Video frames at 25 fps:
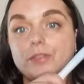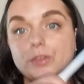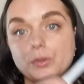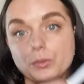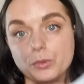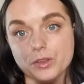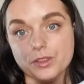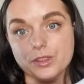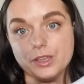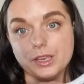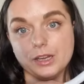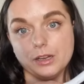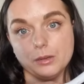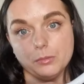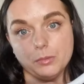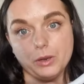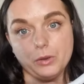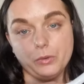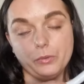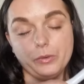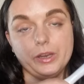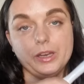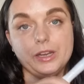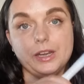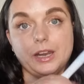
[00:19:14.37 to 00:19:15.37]
If you were thinking
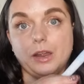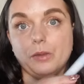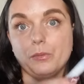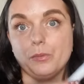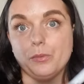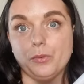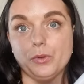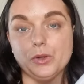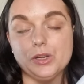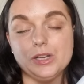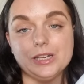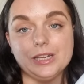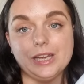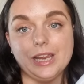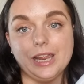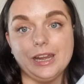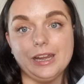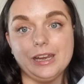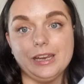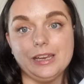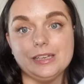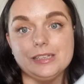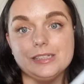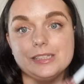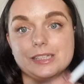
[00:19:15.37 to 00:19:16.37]
about it, I wouldn't
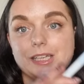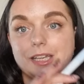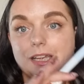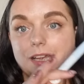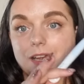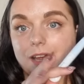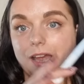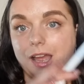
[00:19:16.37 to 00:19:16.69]
get it.